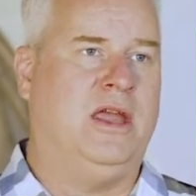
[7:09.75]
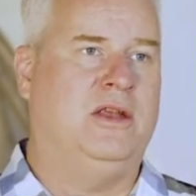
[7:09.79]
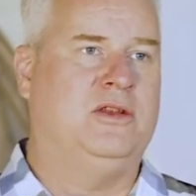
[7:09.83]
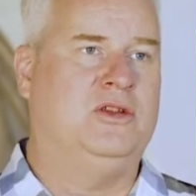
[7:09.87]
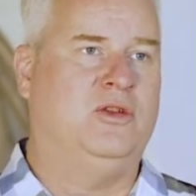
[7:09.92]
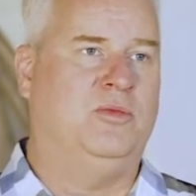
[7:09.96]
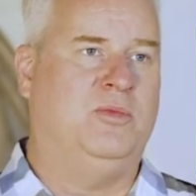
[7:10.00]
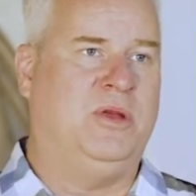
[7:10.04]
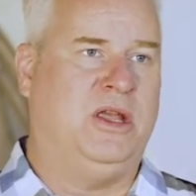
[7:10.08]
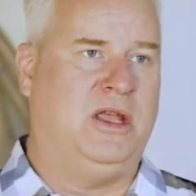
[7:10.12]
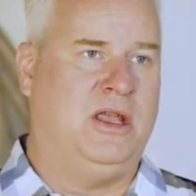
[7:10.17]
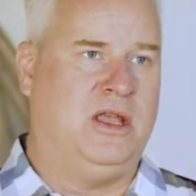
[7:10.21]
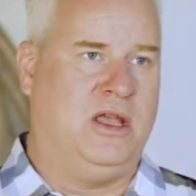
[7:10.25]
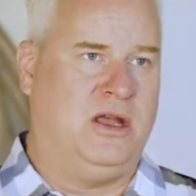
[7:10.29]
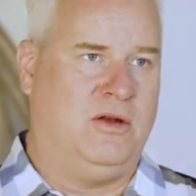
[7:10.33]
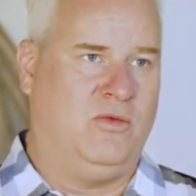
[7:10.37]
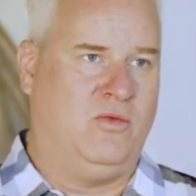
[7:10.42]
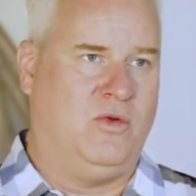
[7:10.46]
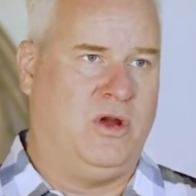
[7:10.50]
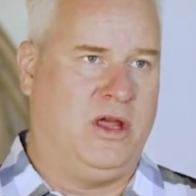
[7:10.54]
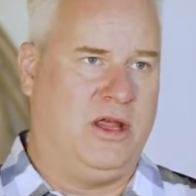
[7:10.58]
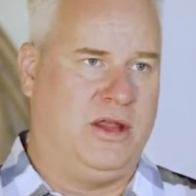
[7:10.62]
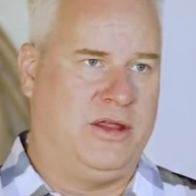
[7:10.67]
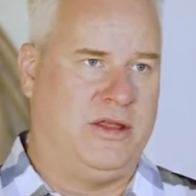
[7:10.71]
to begin
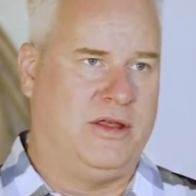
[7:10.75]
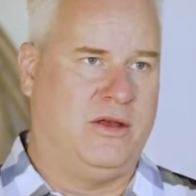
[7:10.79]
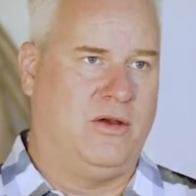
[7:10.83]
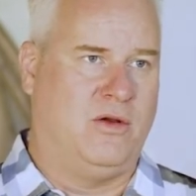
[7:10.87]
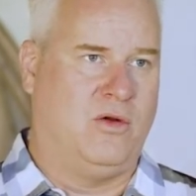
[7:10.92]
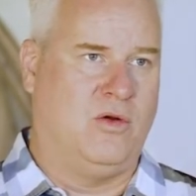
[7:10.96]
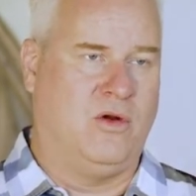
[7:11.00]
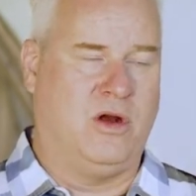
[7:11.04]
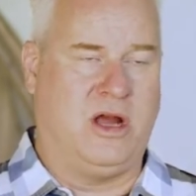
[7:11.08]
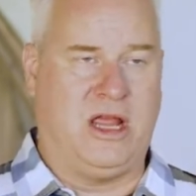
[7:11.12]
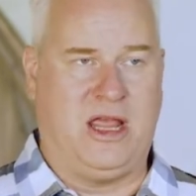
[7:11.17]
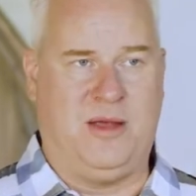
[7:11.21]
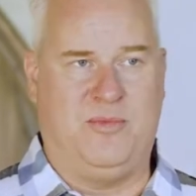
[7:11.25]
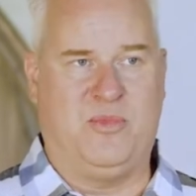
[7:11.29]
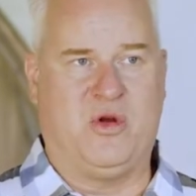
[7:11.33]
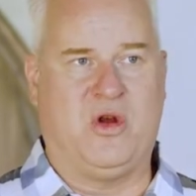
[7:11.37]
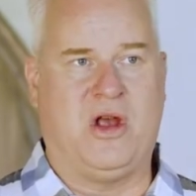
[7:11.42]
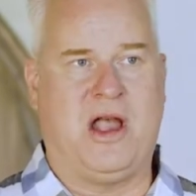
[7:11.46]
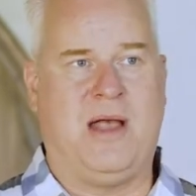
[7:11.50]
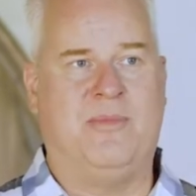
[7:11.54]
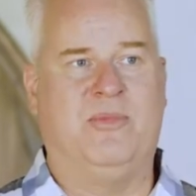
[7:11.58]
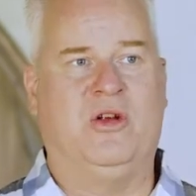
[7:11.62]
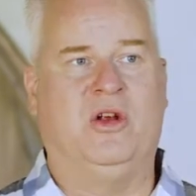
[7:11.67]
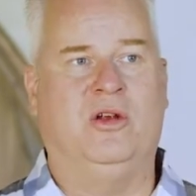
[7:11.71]
with, or a
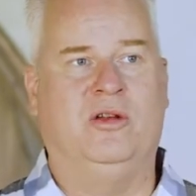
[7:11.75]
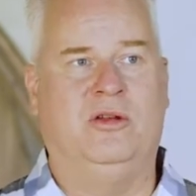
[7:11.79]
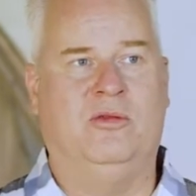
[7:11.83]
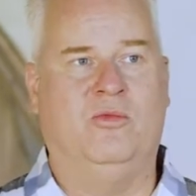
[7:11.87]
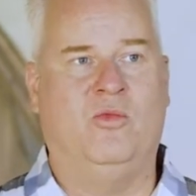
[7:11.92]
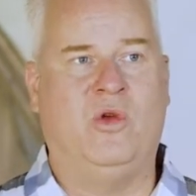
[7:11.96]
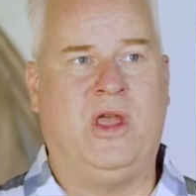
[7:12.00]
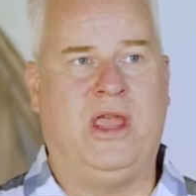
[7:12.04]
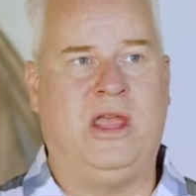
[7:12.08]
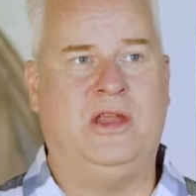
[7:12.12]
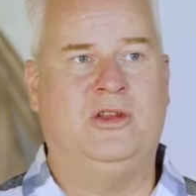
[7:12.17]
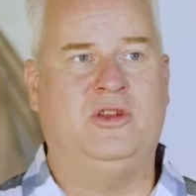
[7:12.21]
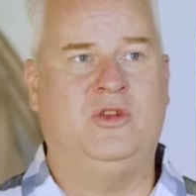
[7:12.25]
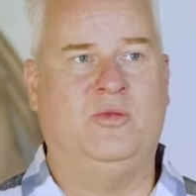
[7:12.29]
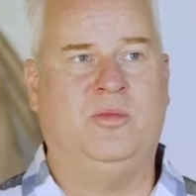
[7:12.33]
proper way to